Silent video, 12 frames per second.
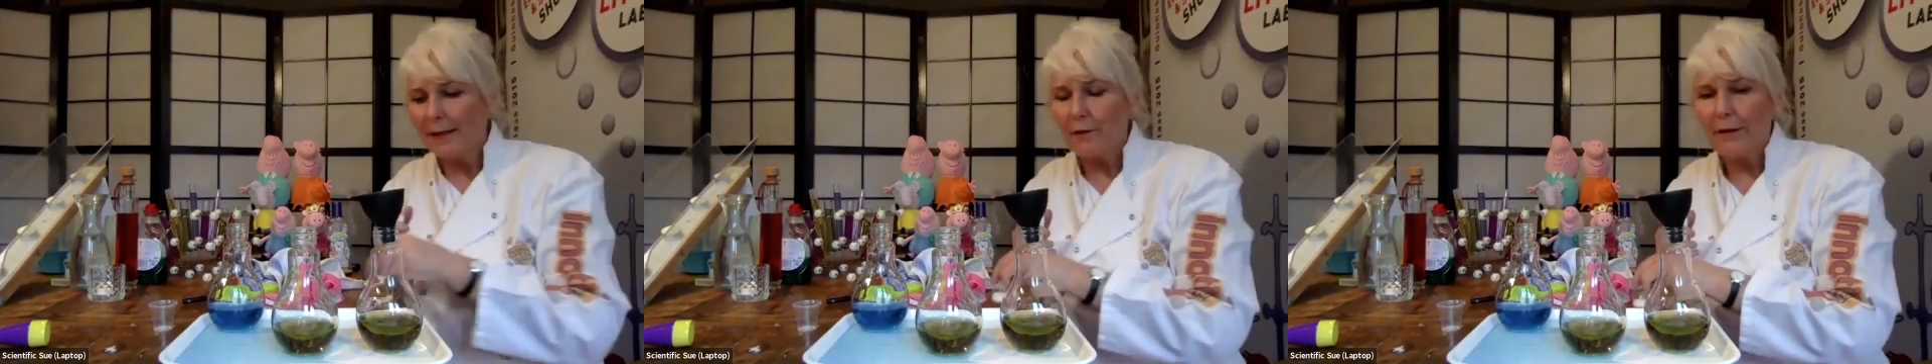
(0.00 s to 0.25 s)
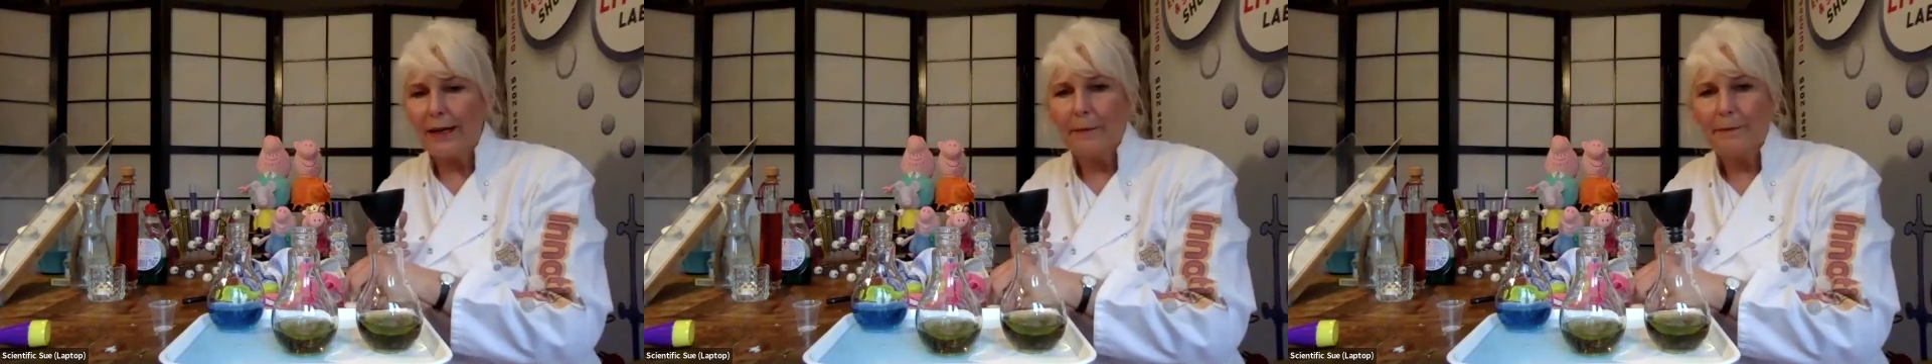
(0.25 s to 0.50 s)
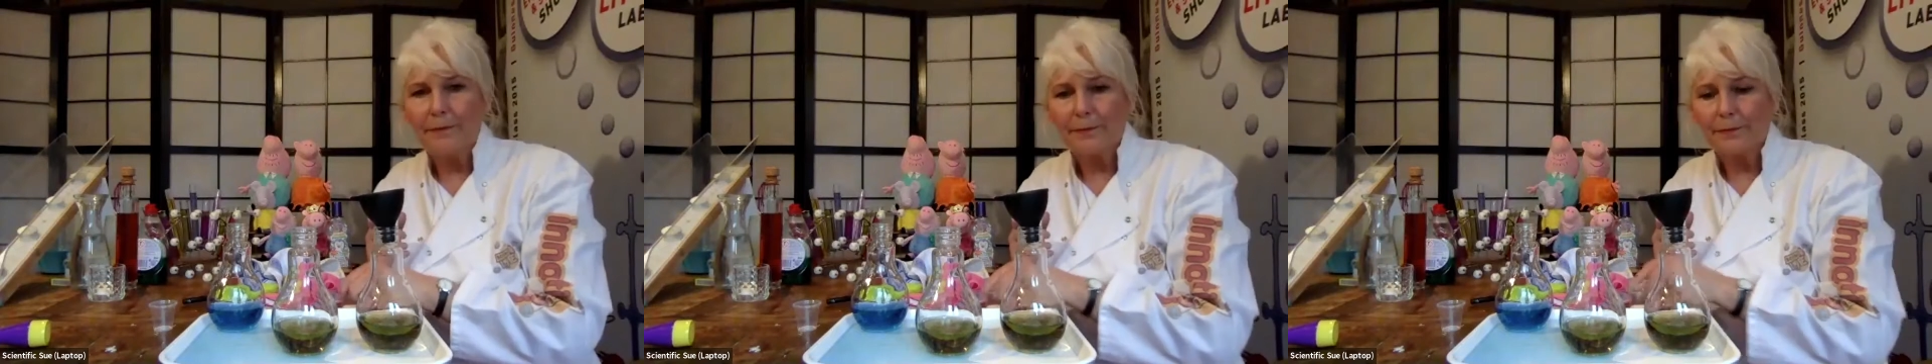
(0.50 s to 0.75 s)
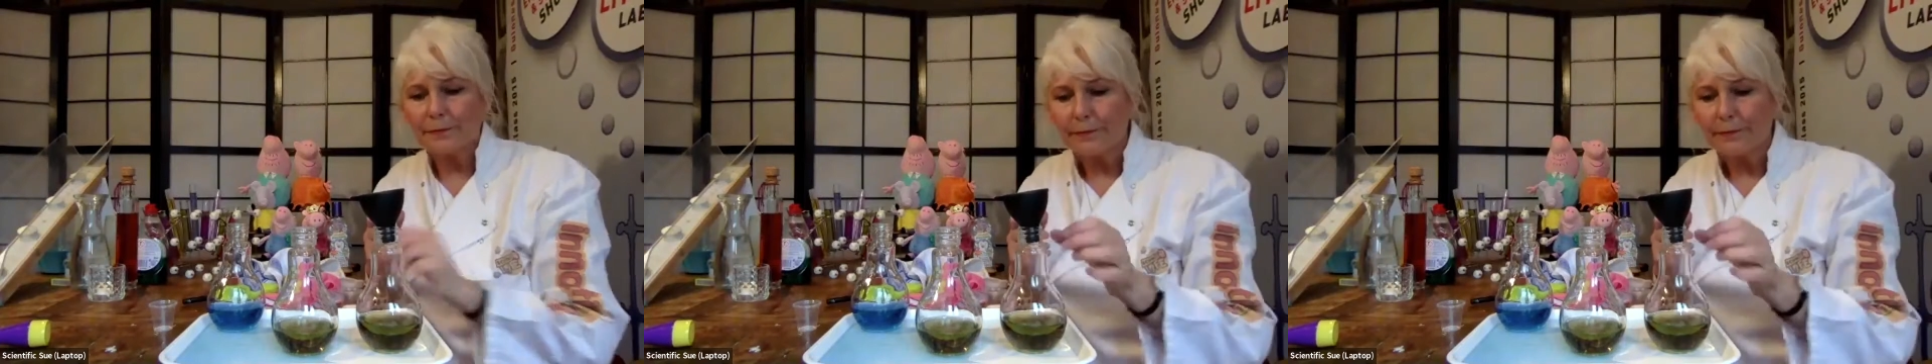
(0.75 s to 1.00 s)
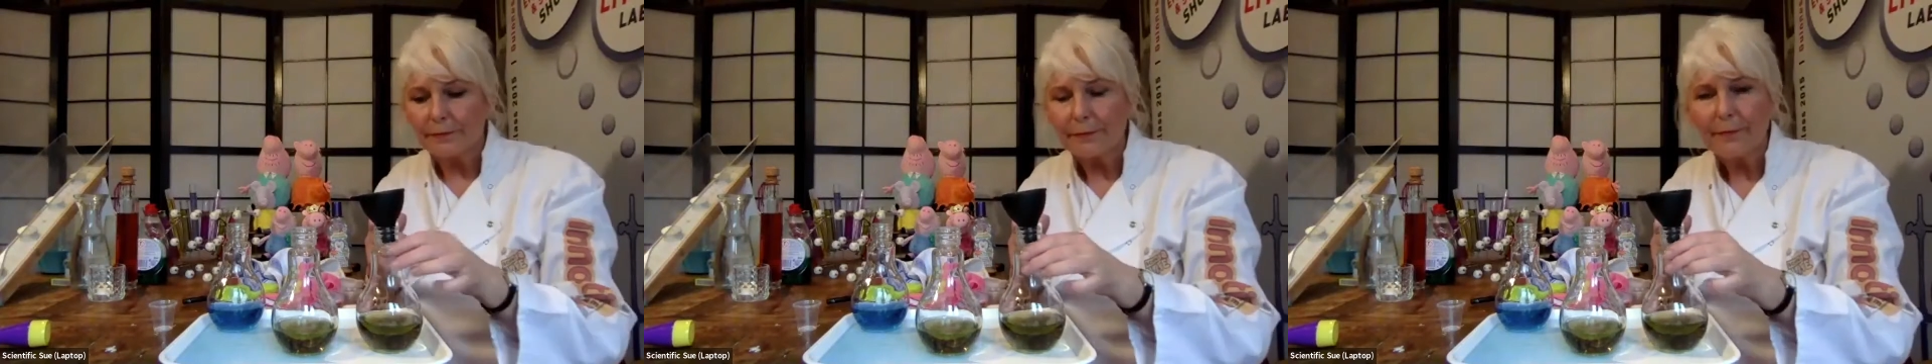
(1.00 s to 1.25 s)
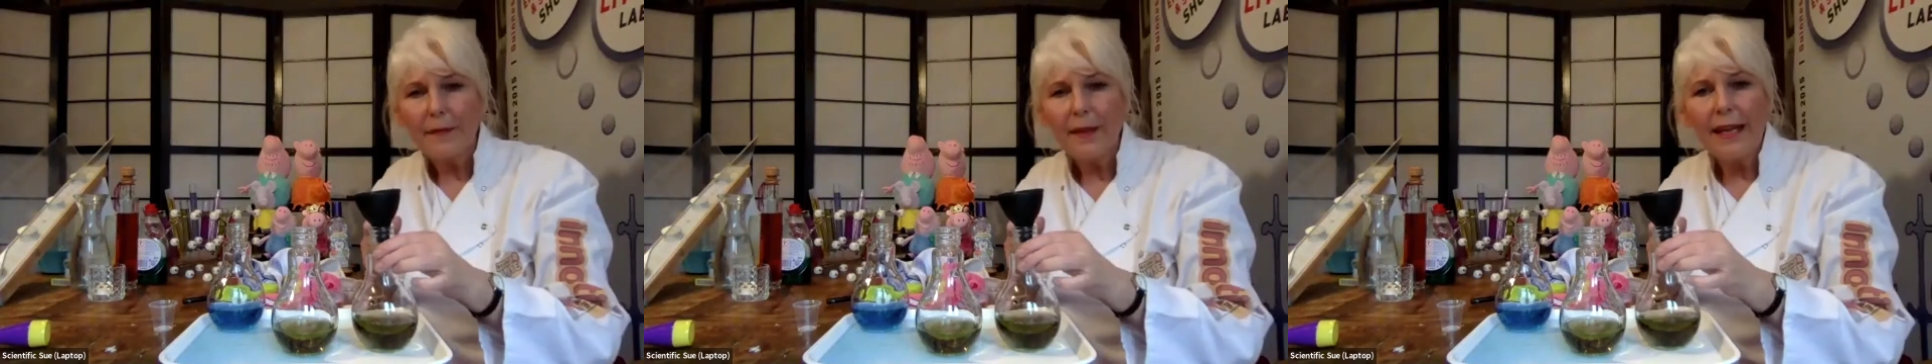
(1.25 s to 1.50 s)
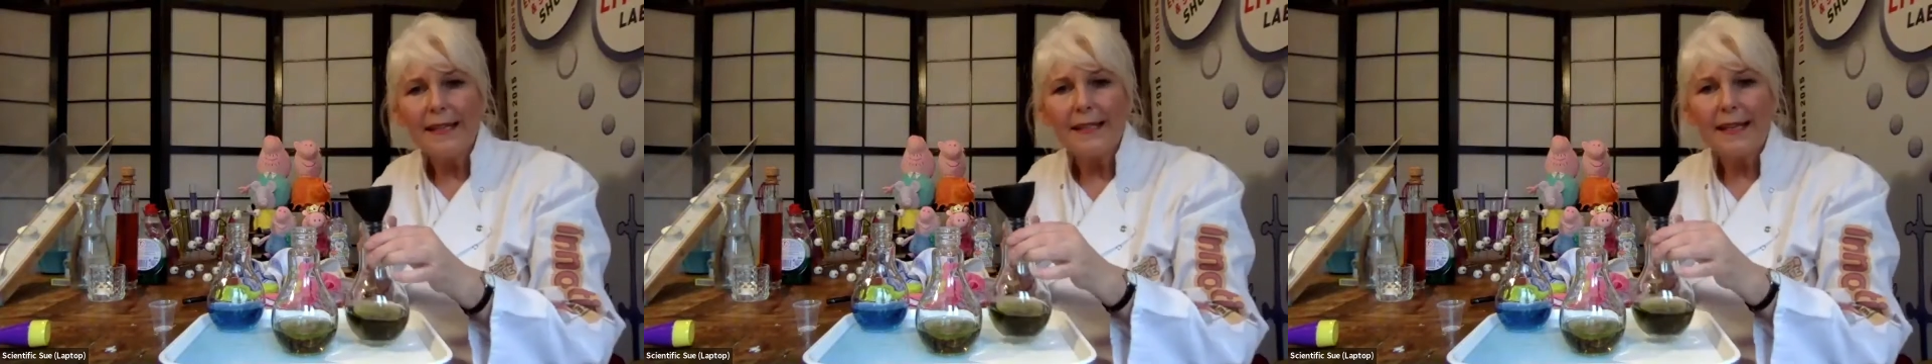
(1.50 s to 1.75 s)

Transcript: Green is a